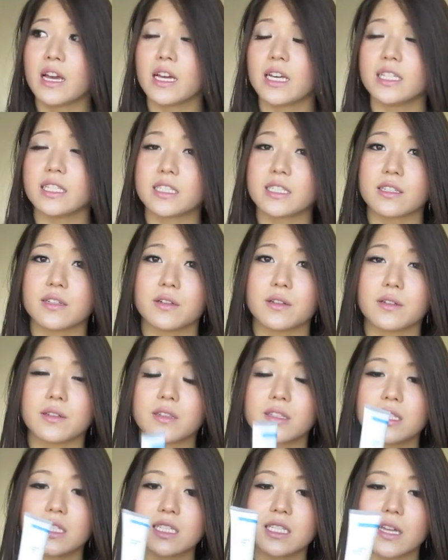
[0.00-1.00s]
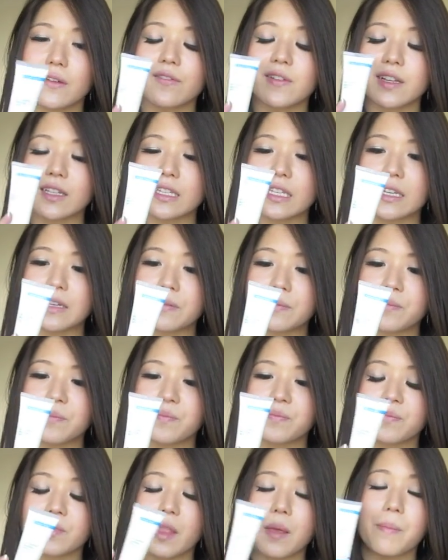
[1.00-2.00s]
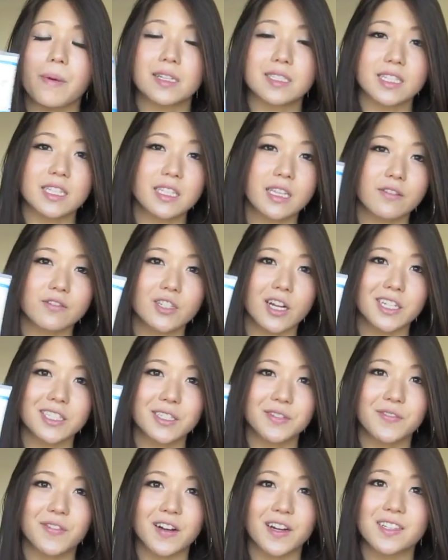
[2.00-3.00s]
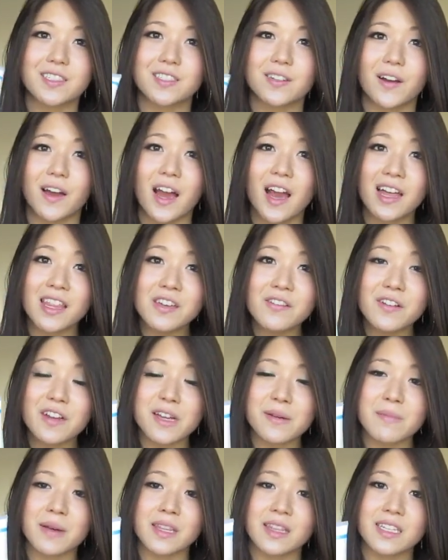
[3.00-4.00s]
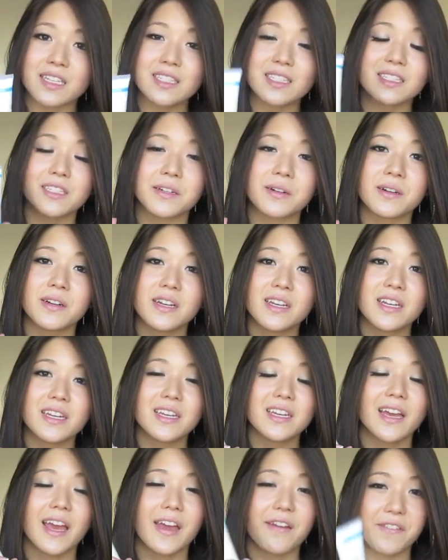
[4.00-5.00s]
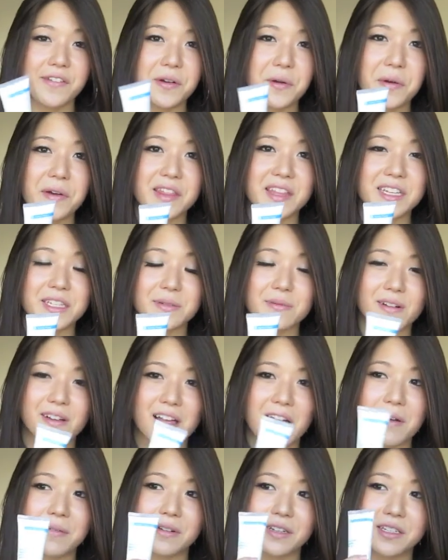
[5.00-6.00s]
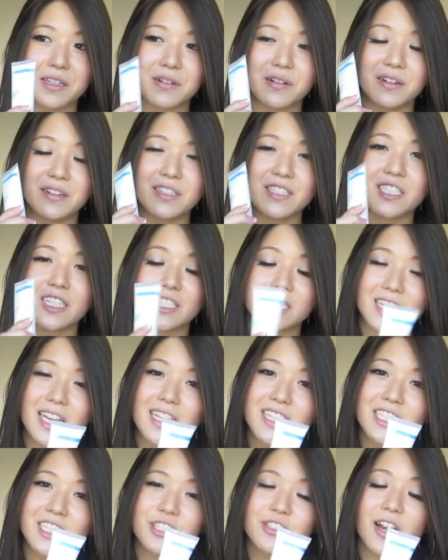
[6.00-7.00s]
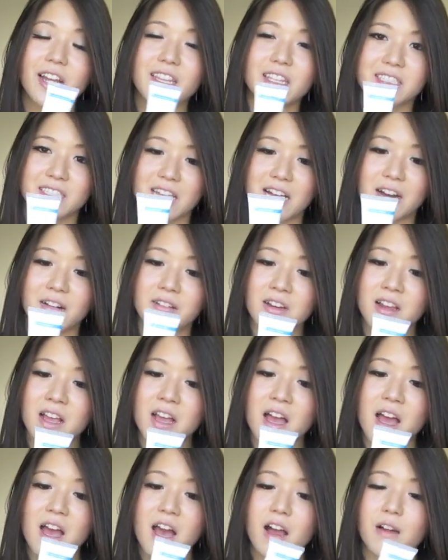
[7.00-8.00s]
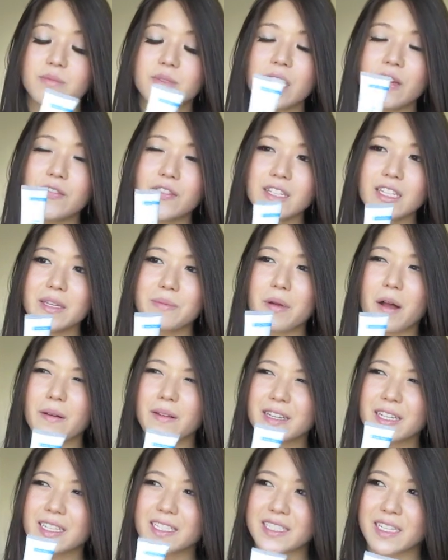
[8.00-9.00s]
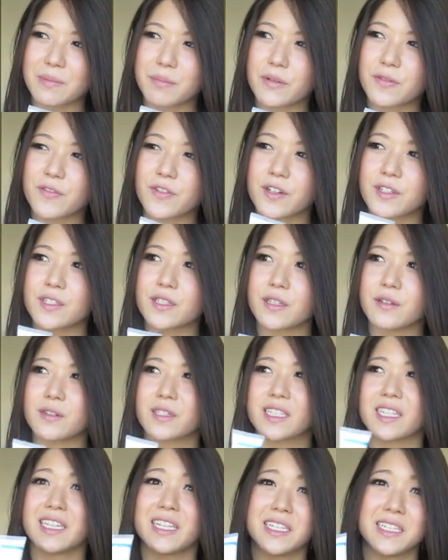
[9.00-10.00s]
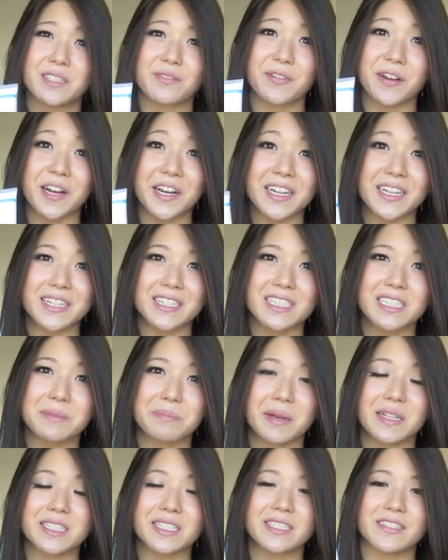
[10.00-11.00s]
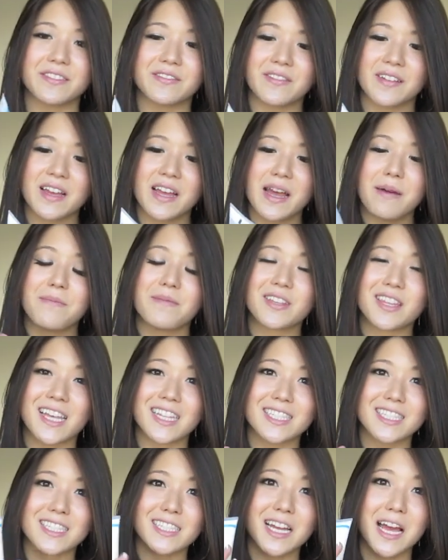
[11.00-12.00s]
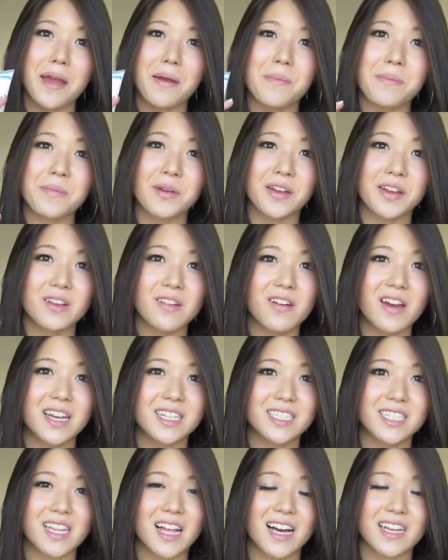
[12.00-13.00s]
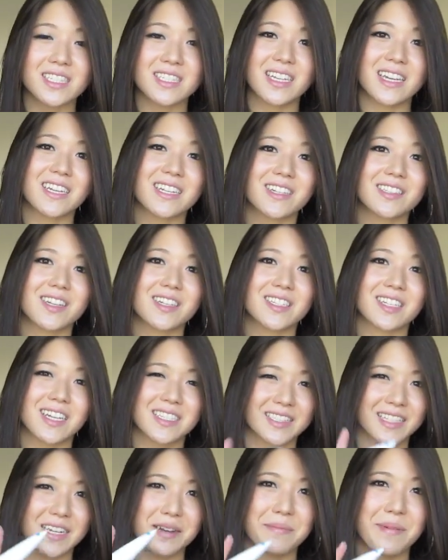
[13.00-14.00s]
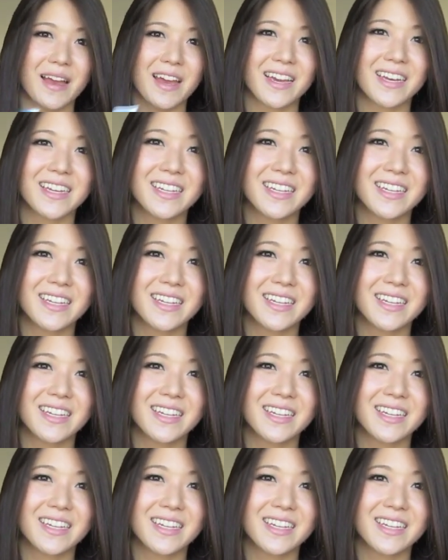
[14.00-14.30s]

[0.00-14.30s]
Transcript: And so this is definitely the best thing that I've tried so far. So I highly recommend this. So if you're oily as well, I would go and just at least try this out. Definitely probably get a sample first though, because it is very expensive. But that's it. I'm gonna go ahead to class and I'll talk to you guys later. Bye.